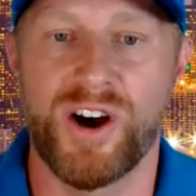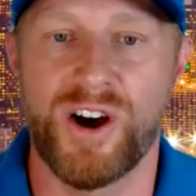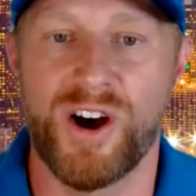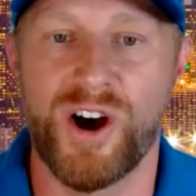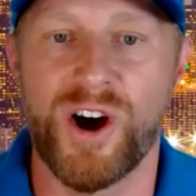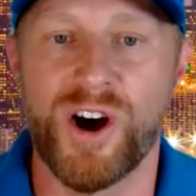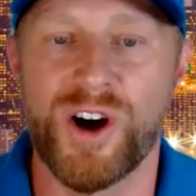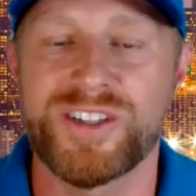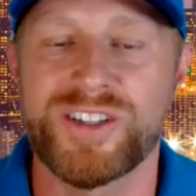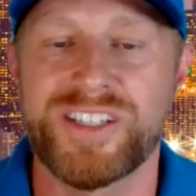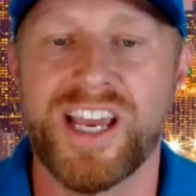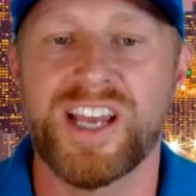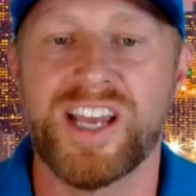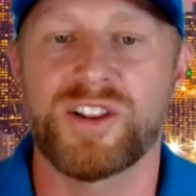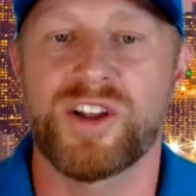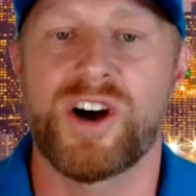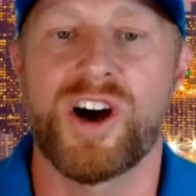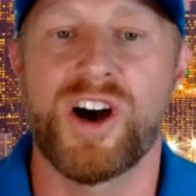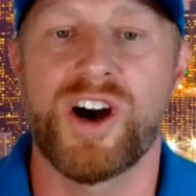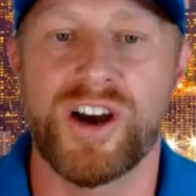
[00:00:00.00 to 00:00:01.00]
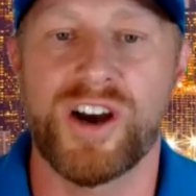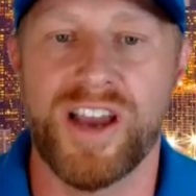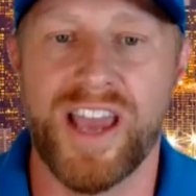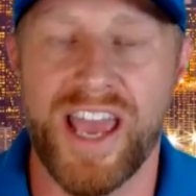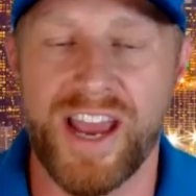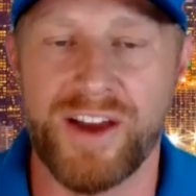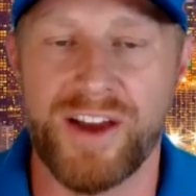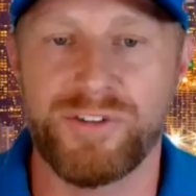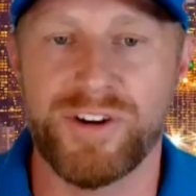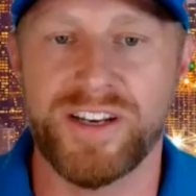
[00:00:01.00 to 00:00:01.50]
all day long,
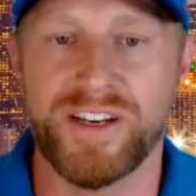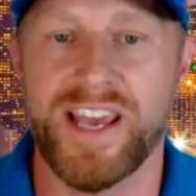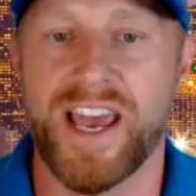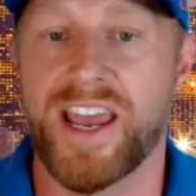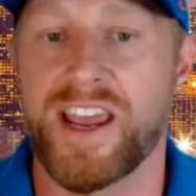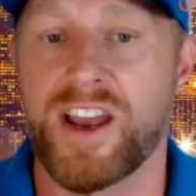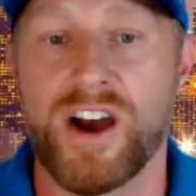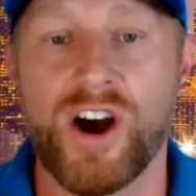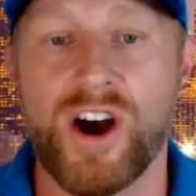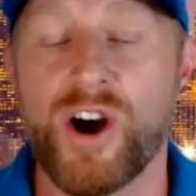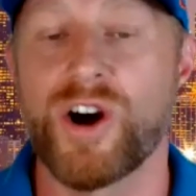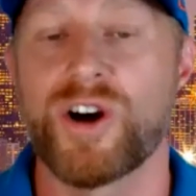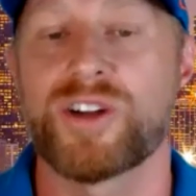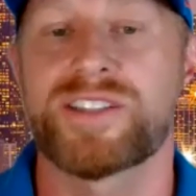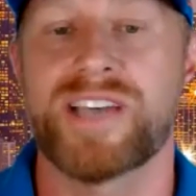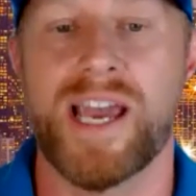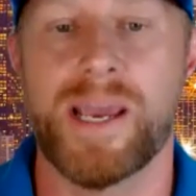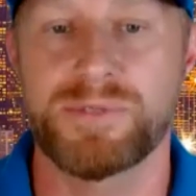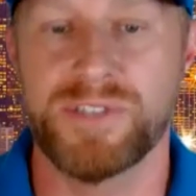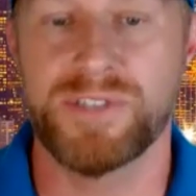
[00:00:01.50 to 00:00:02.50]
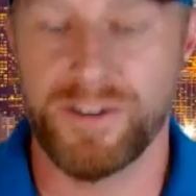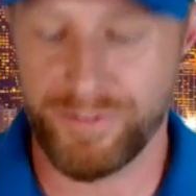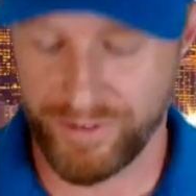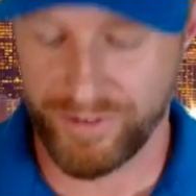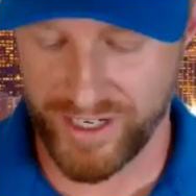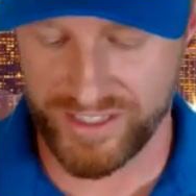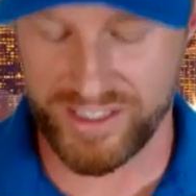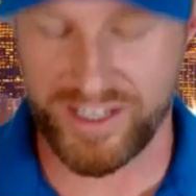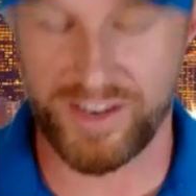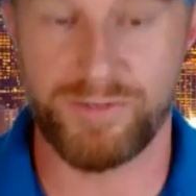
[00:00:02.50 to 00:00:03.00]
every day, all types of
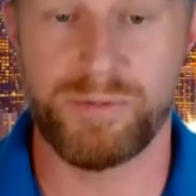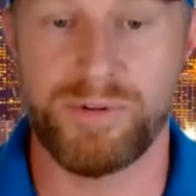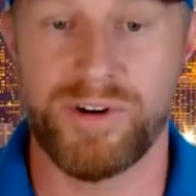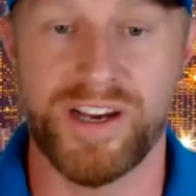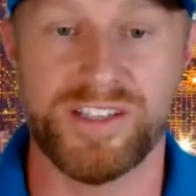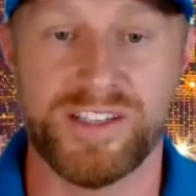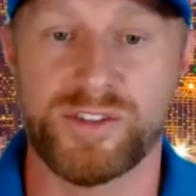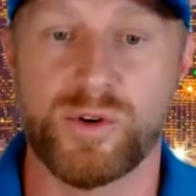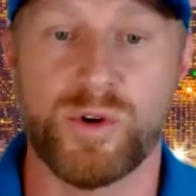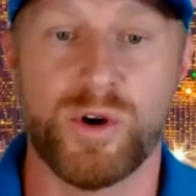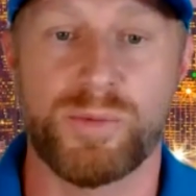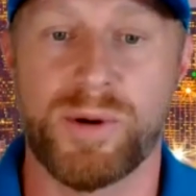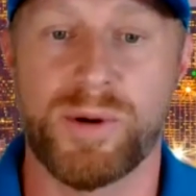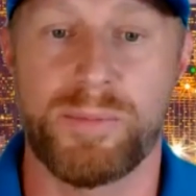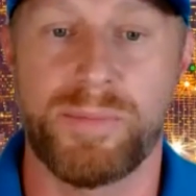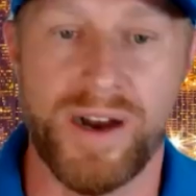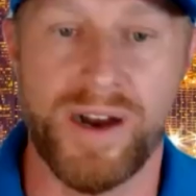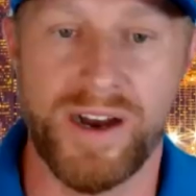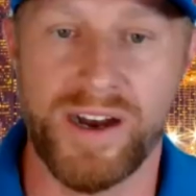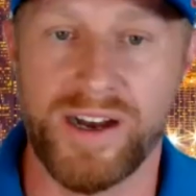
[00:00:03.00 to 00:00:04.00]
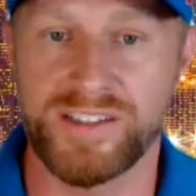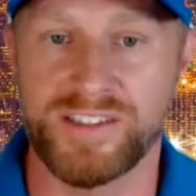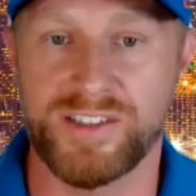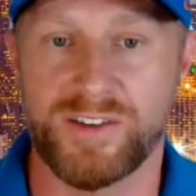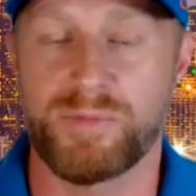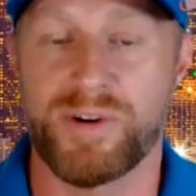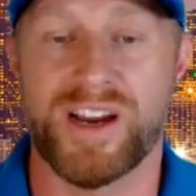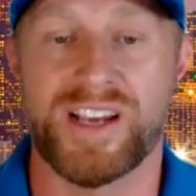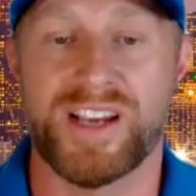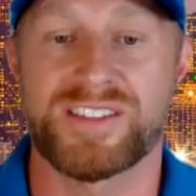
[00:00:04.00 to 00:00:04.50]
risk. I've priced corporate bonds,
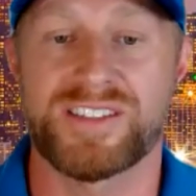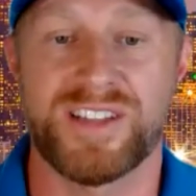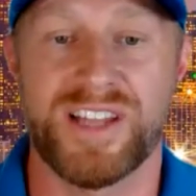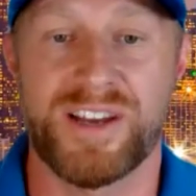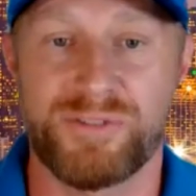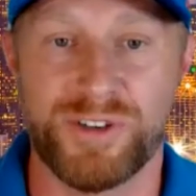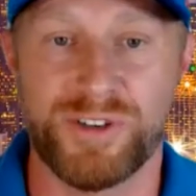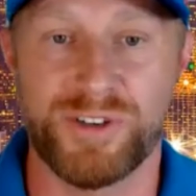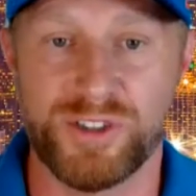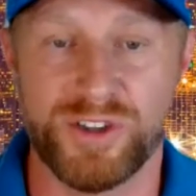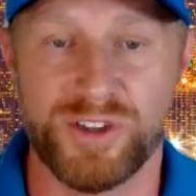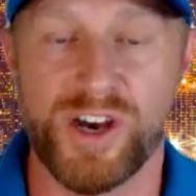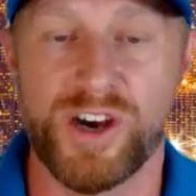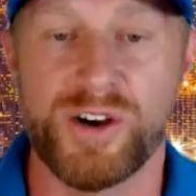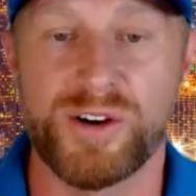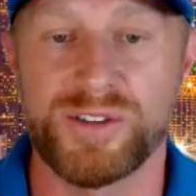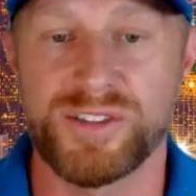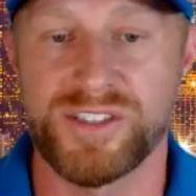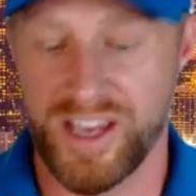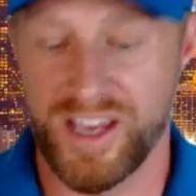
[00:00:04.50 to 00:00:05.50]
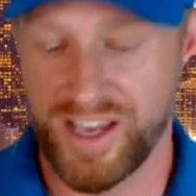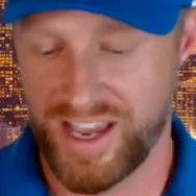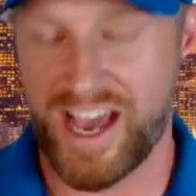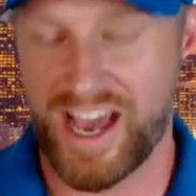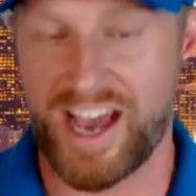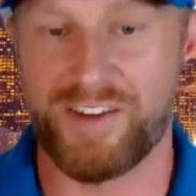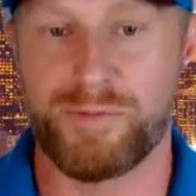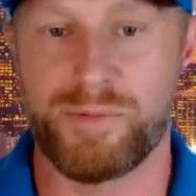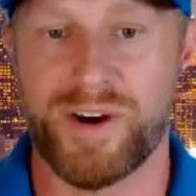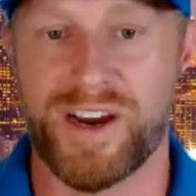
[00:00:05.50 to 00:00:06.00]
I've priced leverage loans,
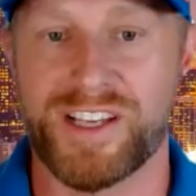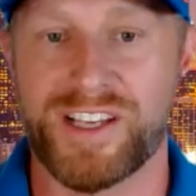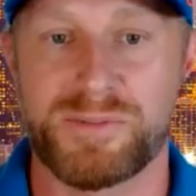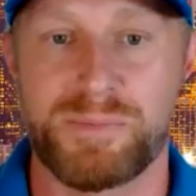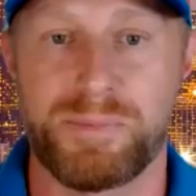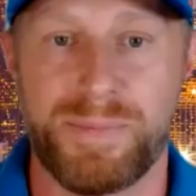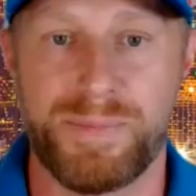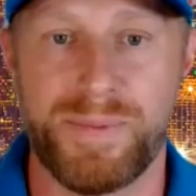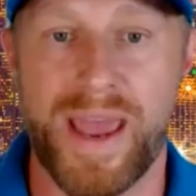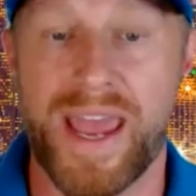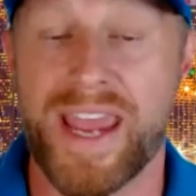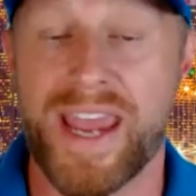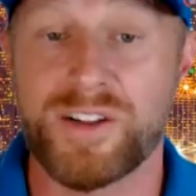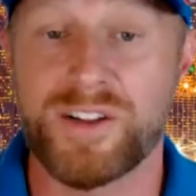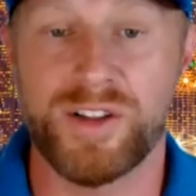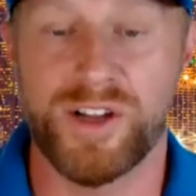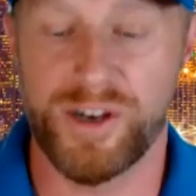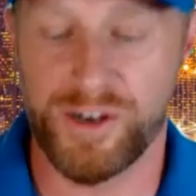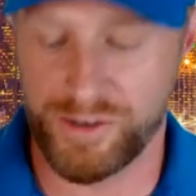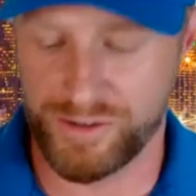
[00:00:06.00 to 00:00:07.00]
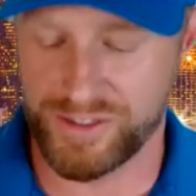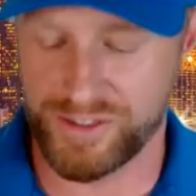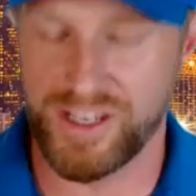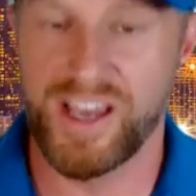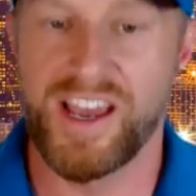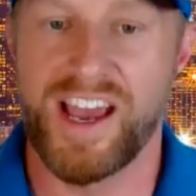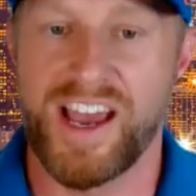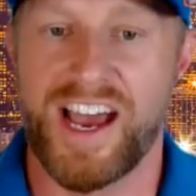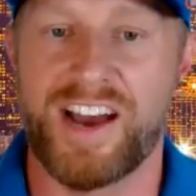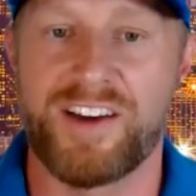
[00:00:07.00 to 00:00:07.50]
I've priced bank loans,
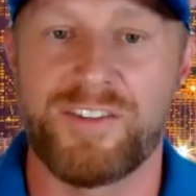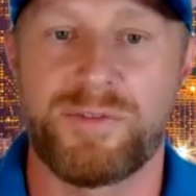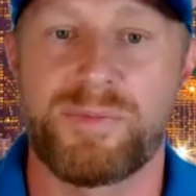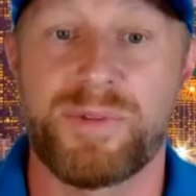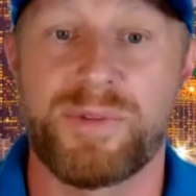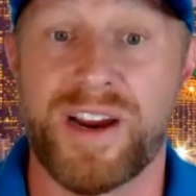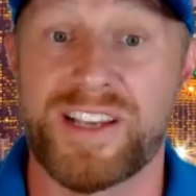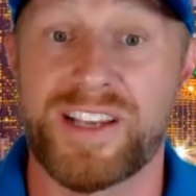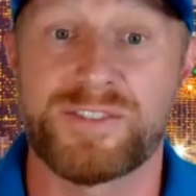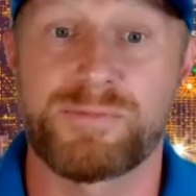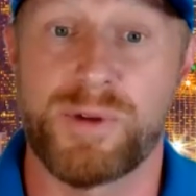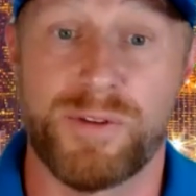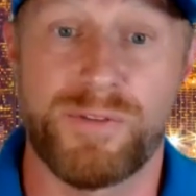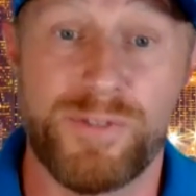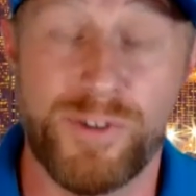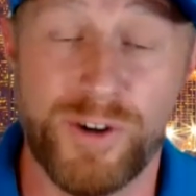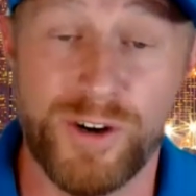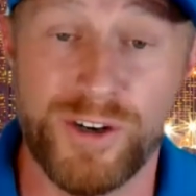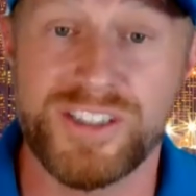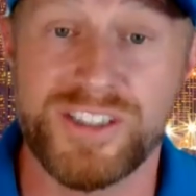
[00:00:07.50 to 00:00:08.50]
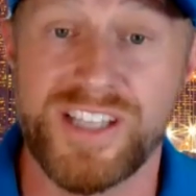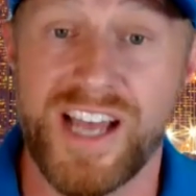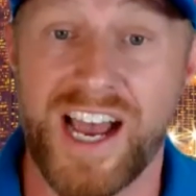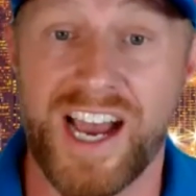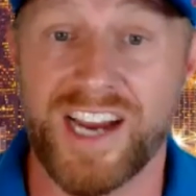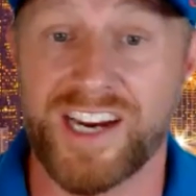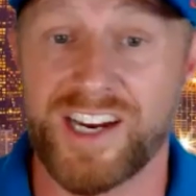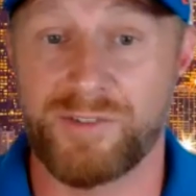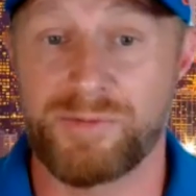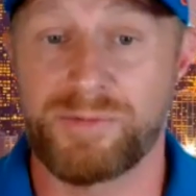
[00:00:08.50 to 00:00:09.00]
I've priced preferred
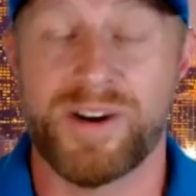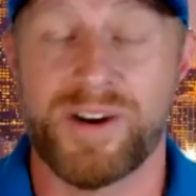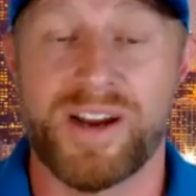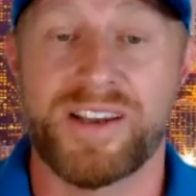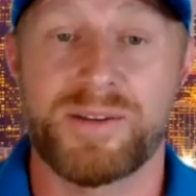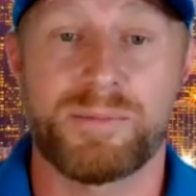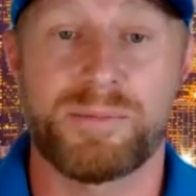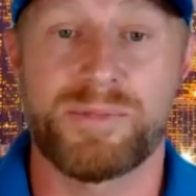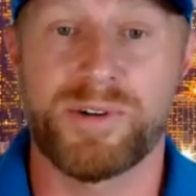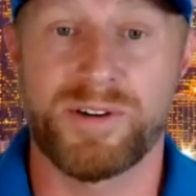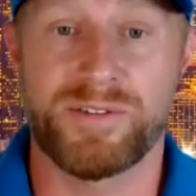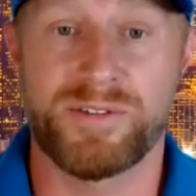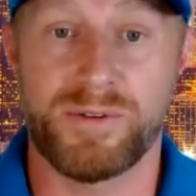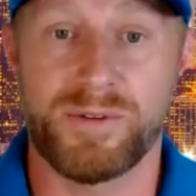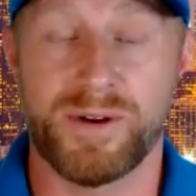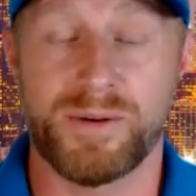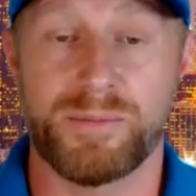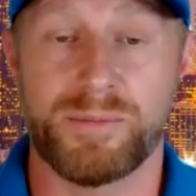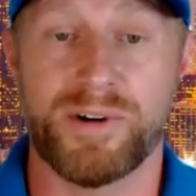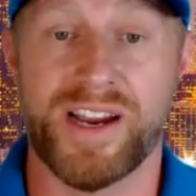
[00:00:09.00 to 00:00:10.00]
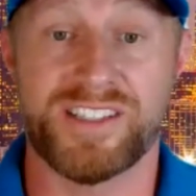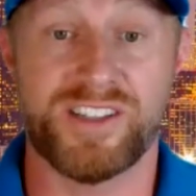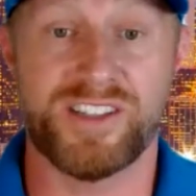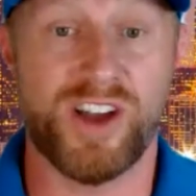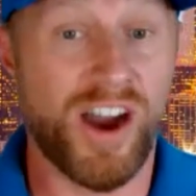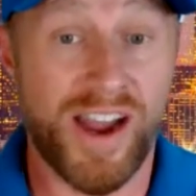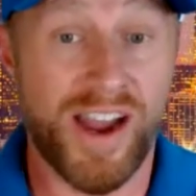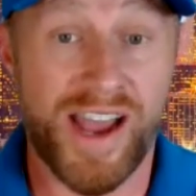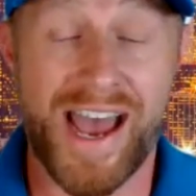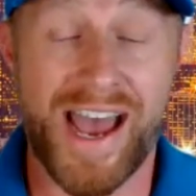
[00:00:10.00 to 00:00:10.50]
stock, I've priced
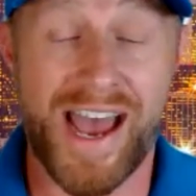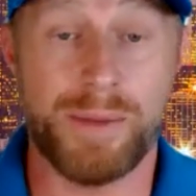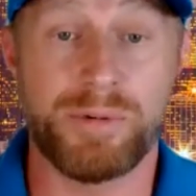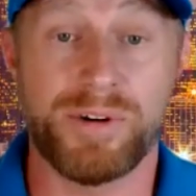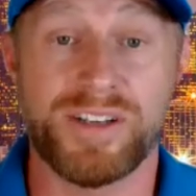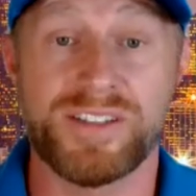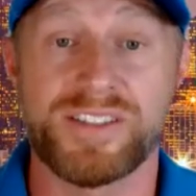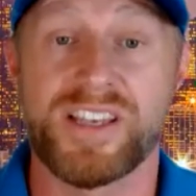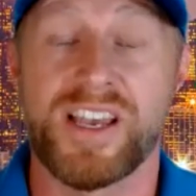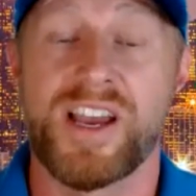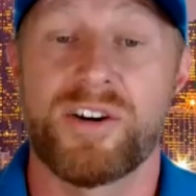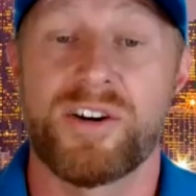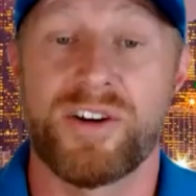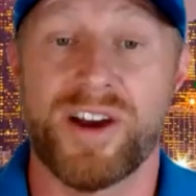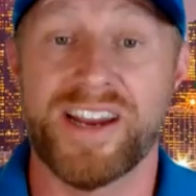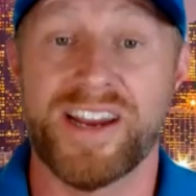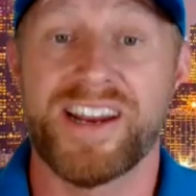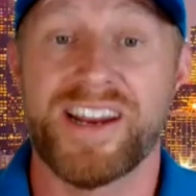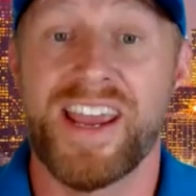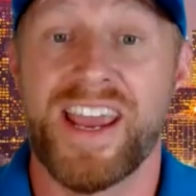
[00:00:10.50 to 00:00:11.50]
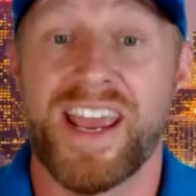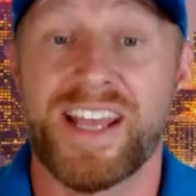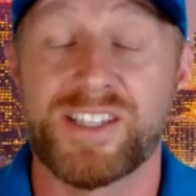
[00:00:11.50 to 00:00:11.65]
hybrids, right?